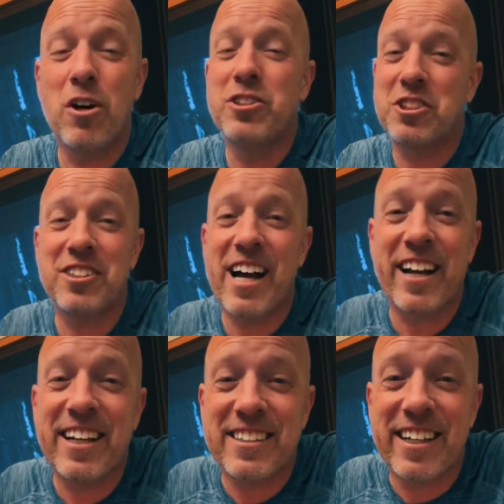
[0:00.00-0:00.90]
who
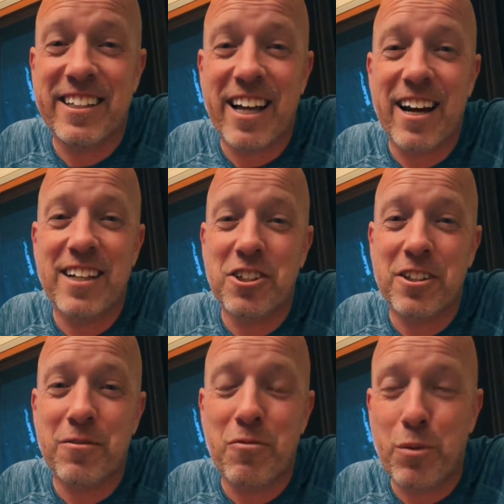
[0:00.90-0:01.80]
she's not 18 yet,
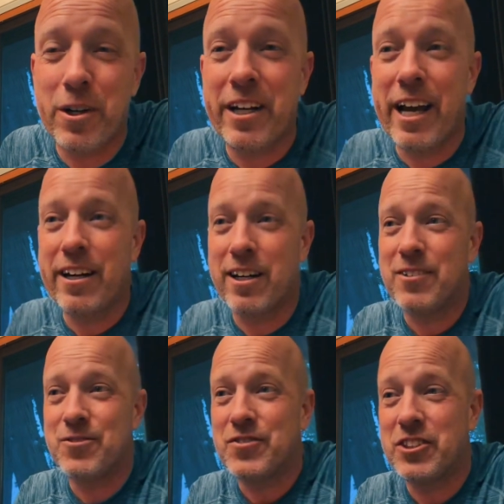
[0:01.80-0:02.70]
I shouldn't
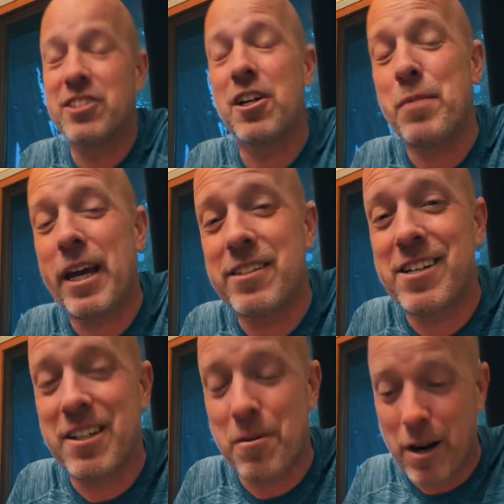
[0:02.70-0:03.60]
predate her. She's going to
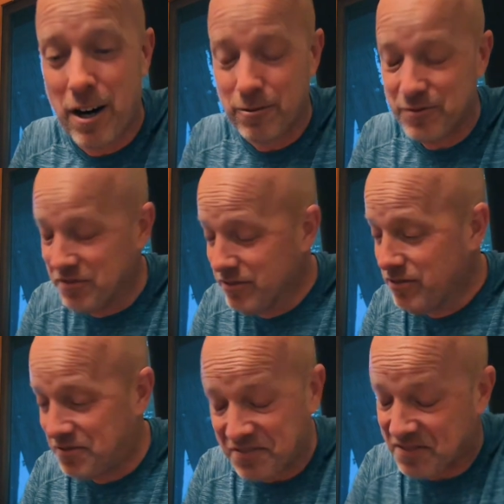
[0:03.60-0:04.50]
be 18 tomorrow.